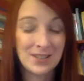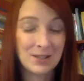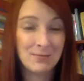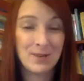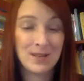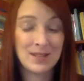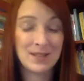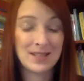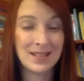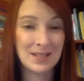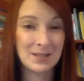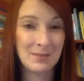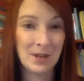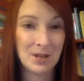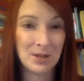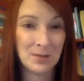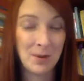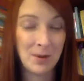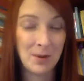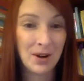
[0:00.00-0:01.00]
It wasn't as
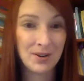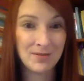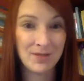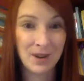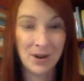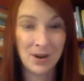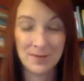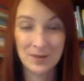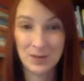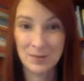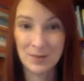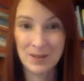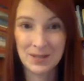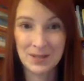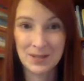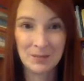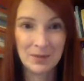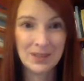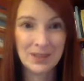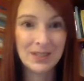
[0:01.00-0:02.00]
much part of our
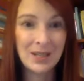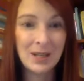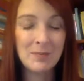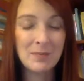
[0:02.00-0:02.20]
responsibility,